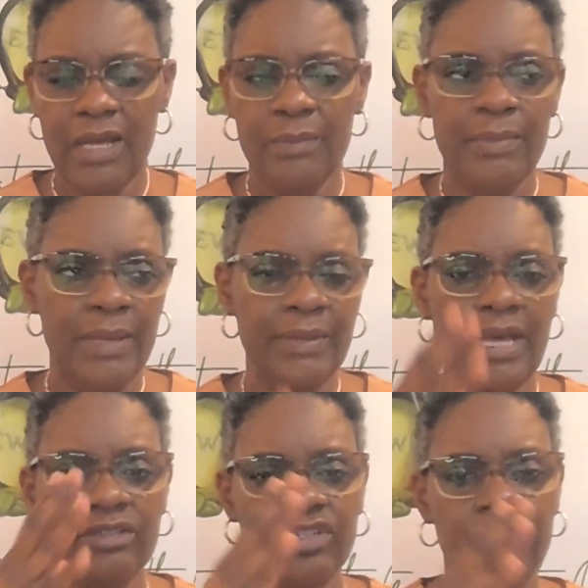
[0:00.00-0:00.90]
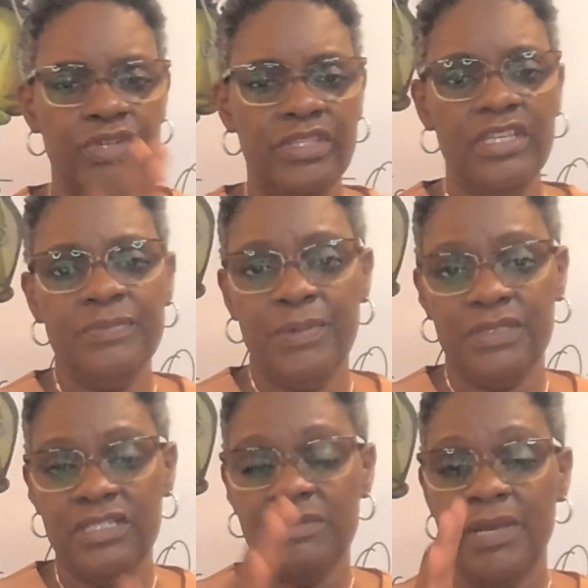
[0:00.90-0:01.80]
Maybe I can just read this book.
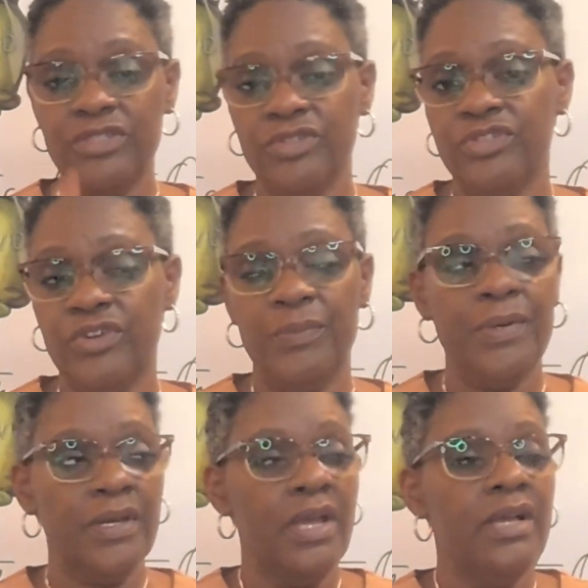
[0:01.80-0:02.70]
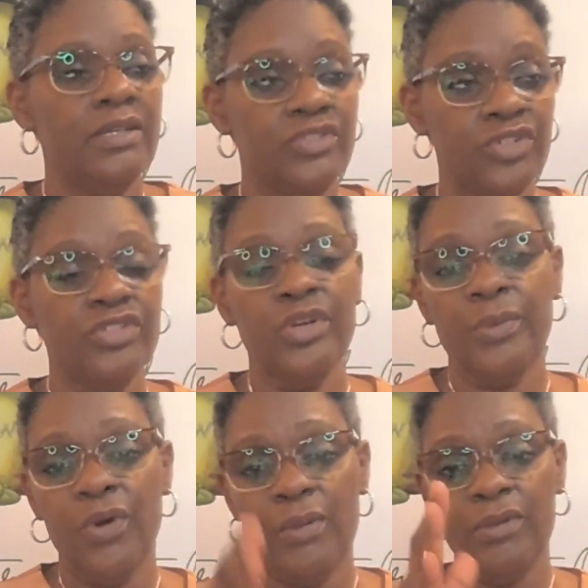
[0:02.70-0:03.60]
This is my short-term goal.
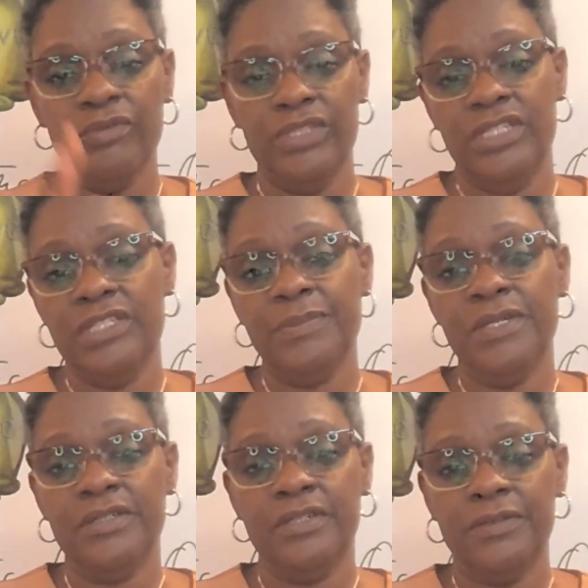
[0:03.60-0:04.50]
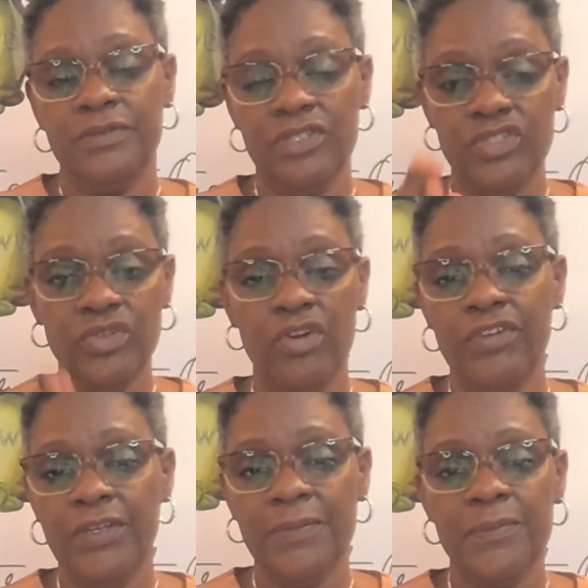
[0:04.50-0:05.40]
I'm going to read this book, this
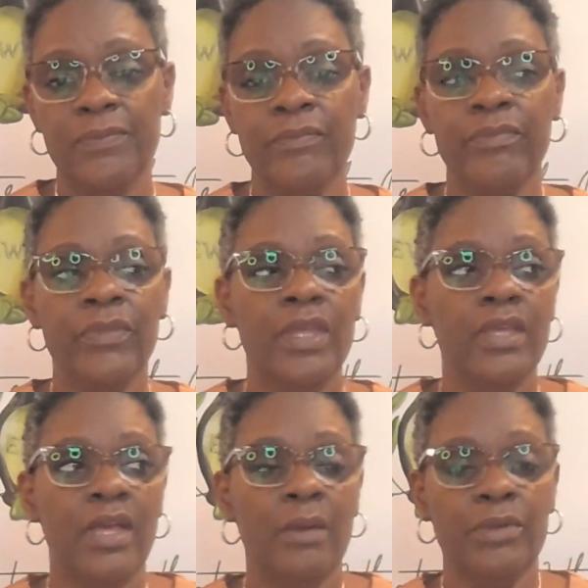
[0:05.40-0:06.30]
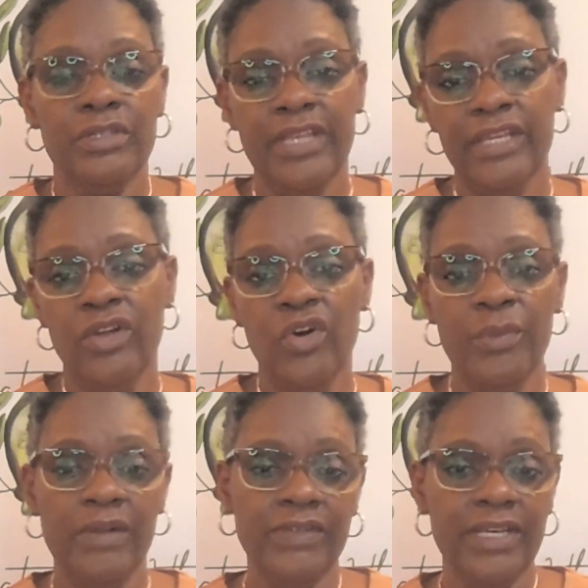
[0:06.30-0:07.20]
story. I'm going to take it home
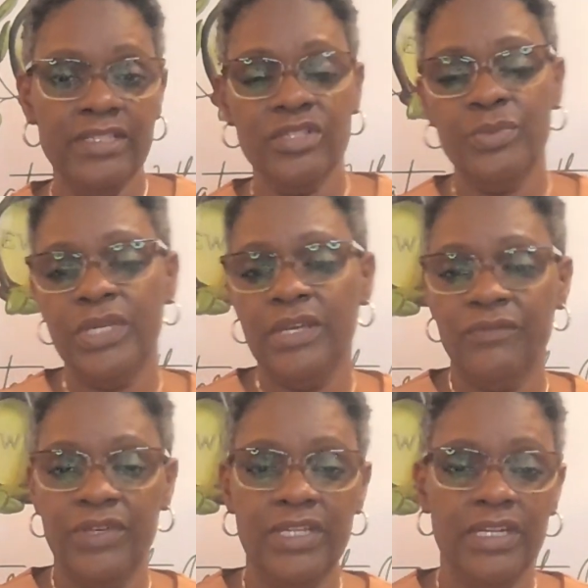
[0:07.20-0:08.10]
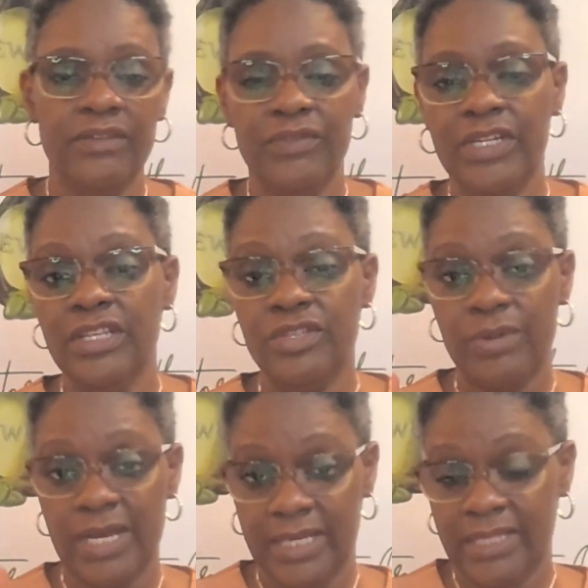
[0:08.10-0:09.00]
every day this week and read it until
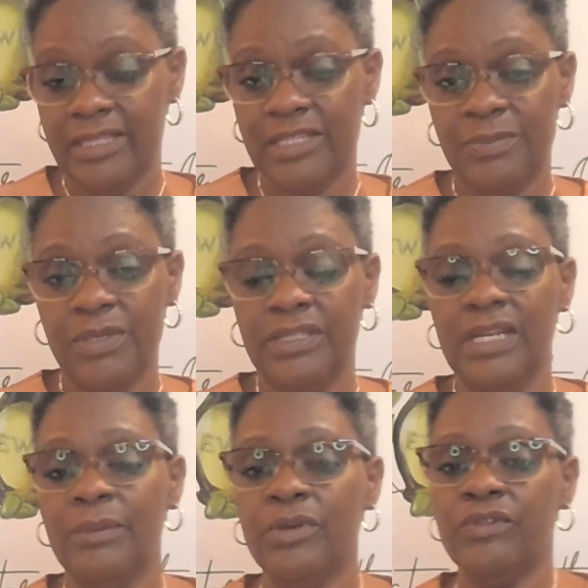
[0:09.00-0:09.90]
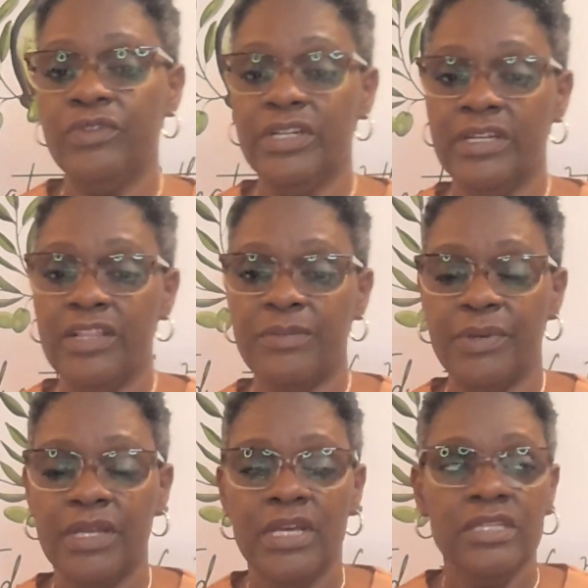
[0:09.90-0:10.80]
I get this book. Then I'm going to read another
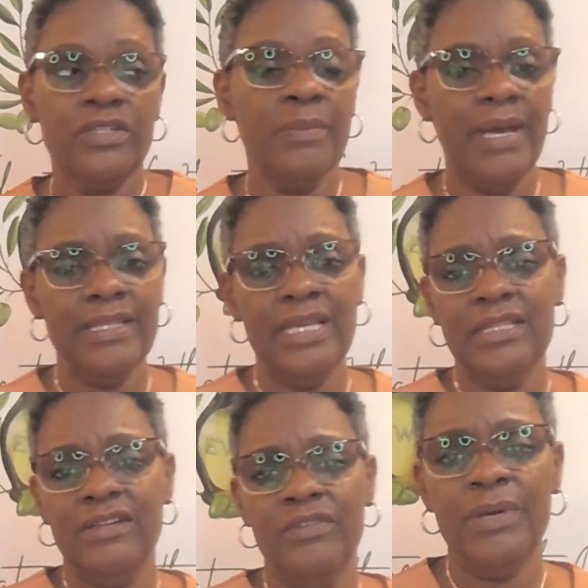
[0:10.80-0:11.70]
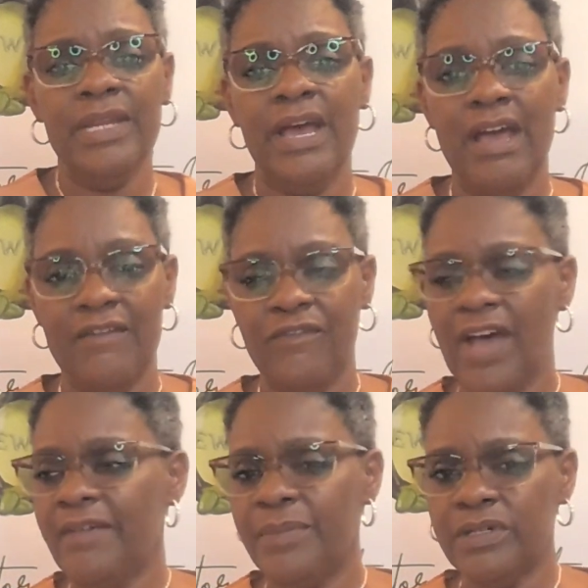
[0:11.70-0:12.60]
book. So by the end of the I have
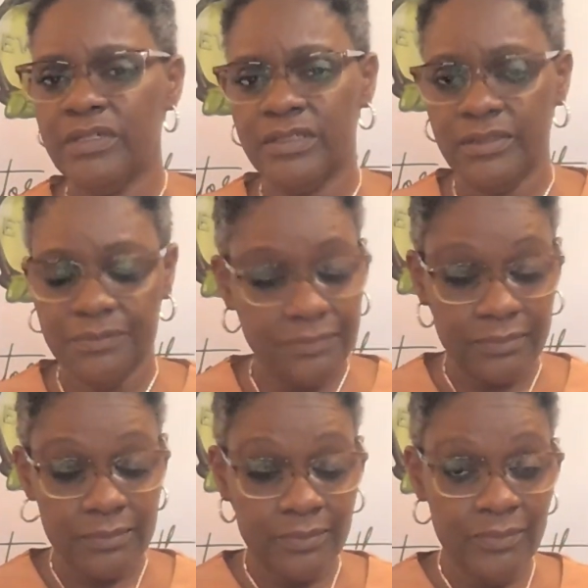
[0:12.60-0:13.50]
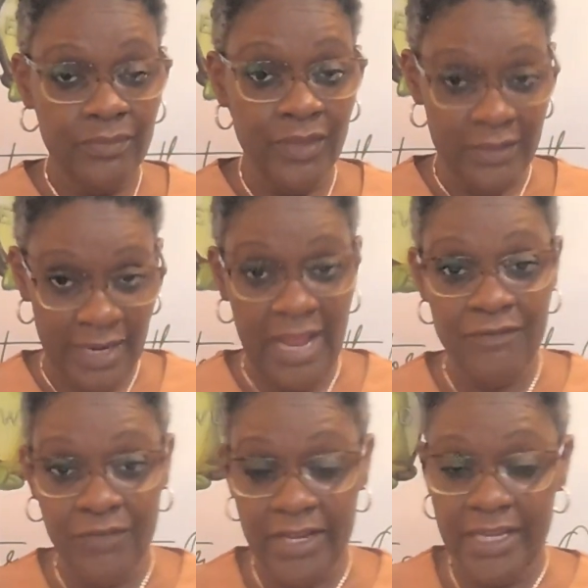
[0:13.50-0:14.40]
5 books that I've
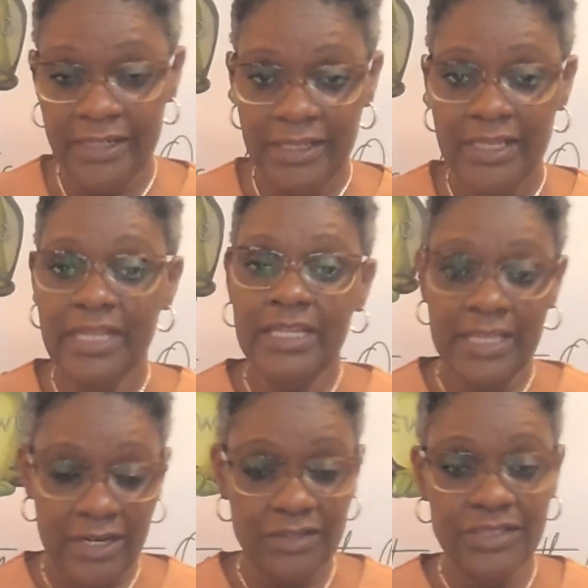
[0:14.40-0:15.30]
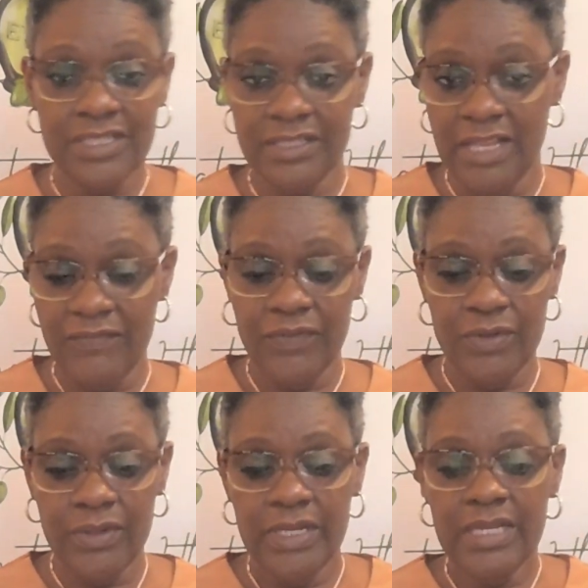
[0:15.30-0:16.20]
read on this
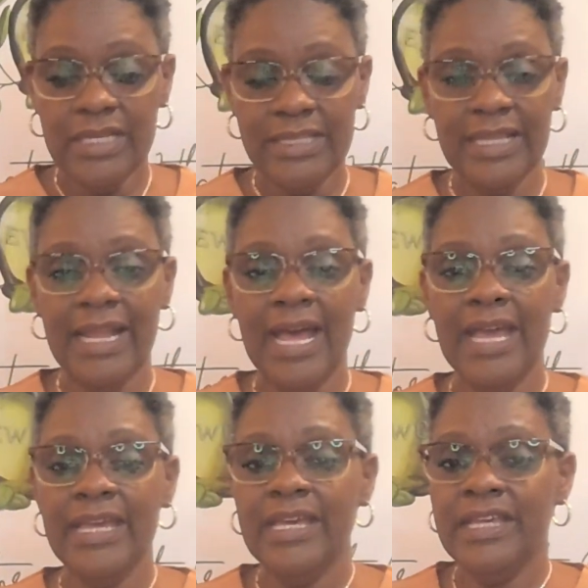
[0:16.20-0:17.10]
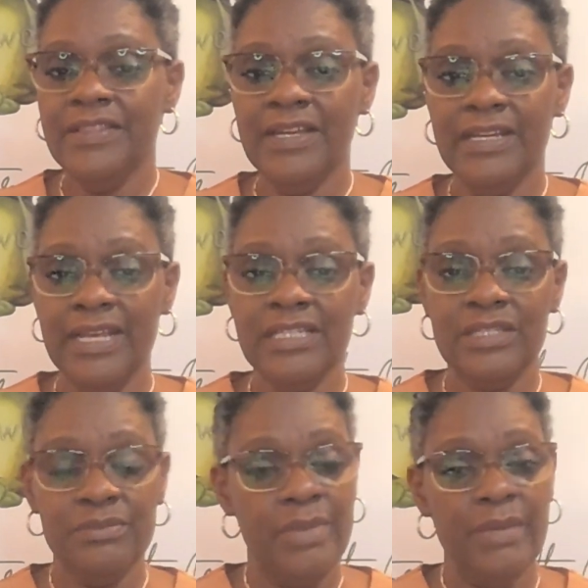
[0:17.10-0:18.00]
level. And then the
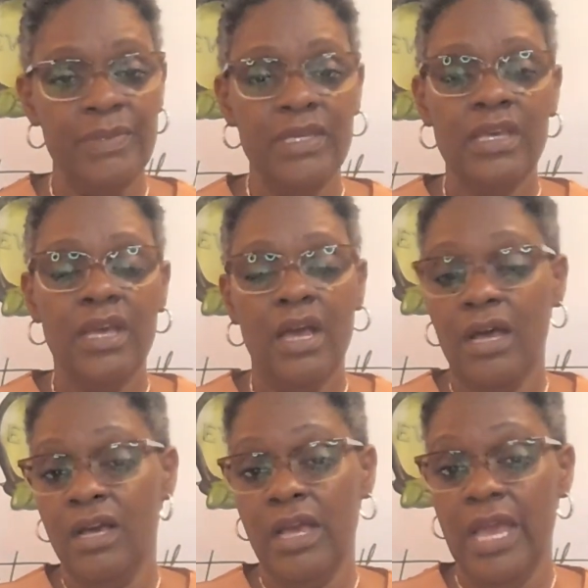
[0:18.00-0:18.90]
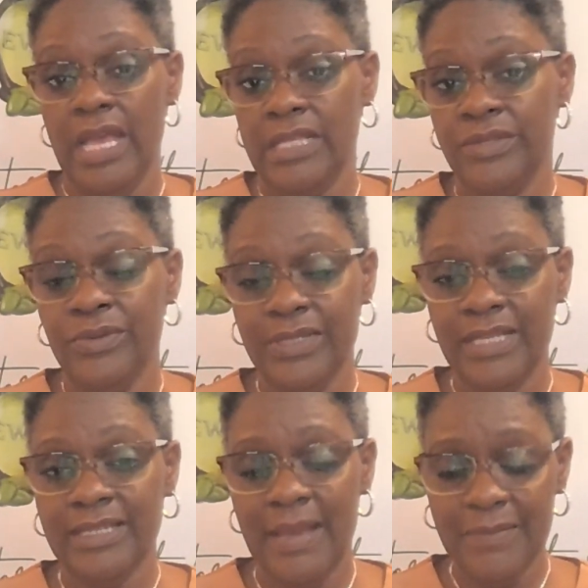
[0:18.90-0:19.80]
next, maybe during that
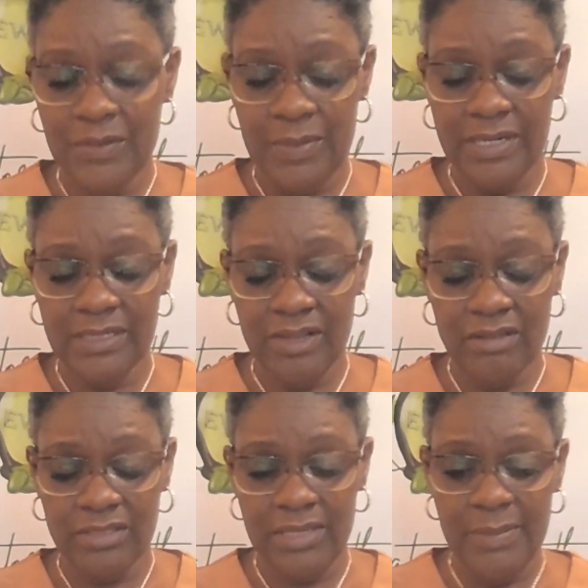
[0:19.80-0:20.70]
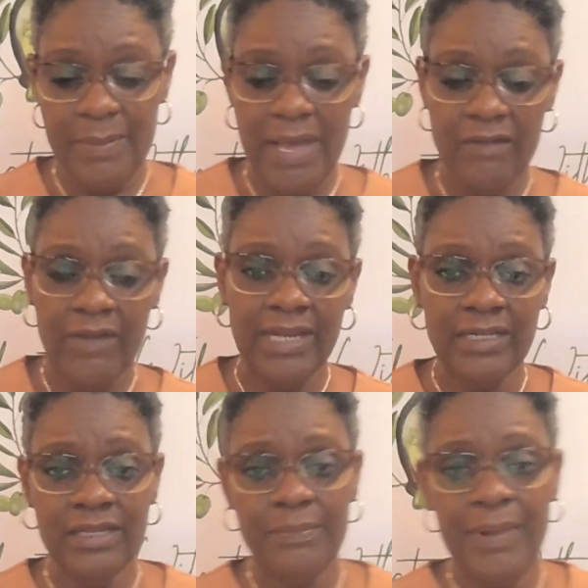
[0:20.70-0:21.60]
time, you want to talk to them about writing
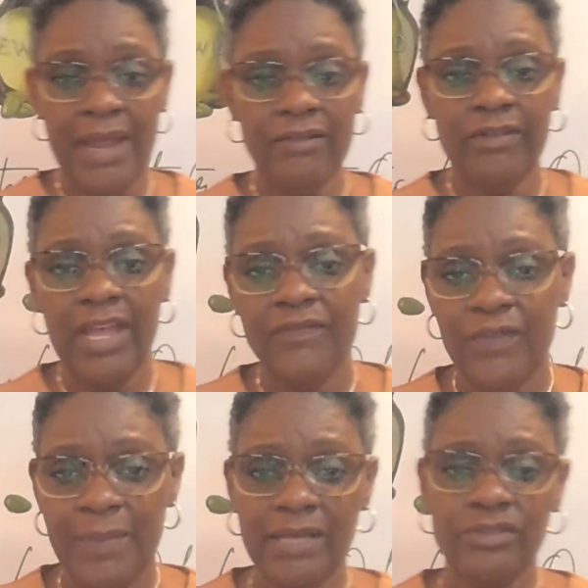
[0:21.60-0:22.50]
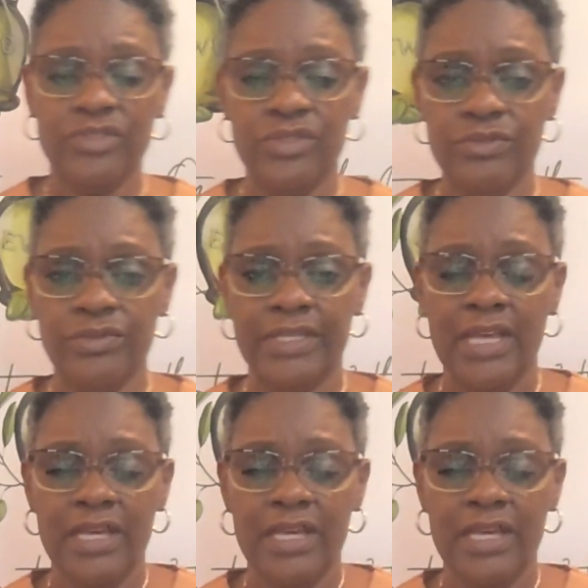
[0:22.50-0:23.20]
a paragraph about the story.